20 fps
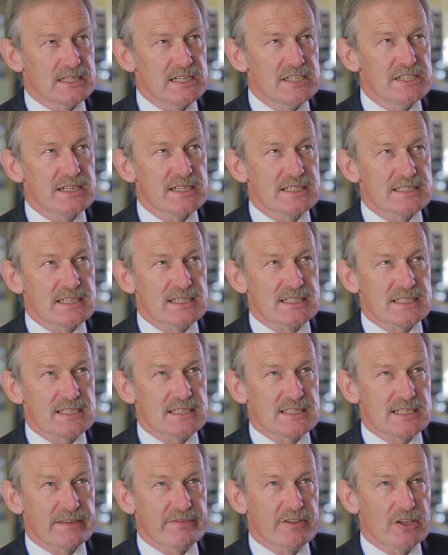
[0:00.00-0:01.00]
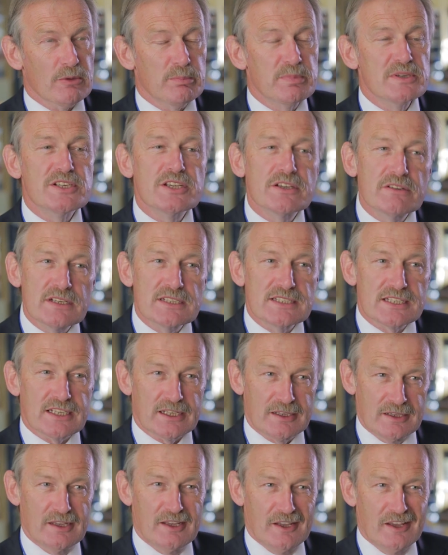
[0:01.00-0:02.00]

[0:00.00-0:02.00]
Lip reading: Teaching assistants have the opportunity